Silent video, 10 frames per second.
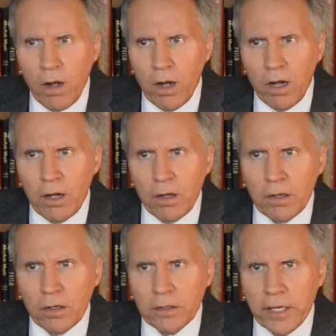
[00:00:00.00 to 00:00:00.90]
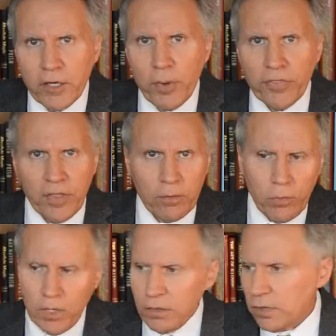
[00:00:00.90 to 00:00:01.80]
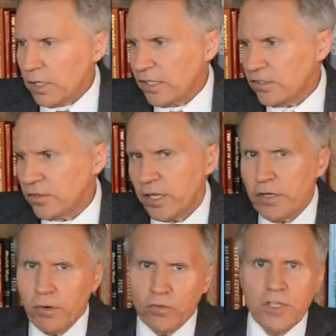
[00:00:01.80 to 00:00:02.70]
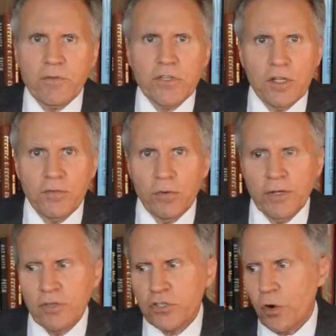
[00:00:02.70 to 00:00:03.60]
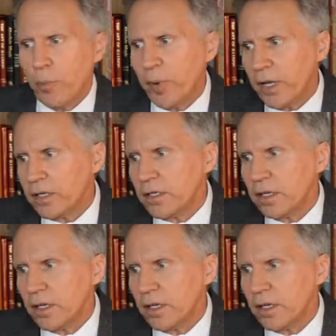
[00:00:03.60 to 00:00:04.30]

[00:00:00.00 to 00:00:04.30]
Now you might think, well, lots of 10-year-olds never see a full evening show, but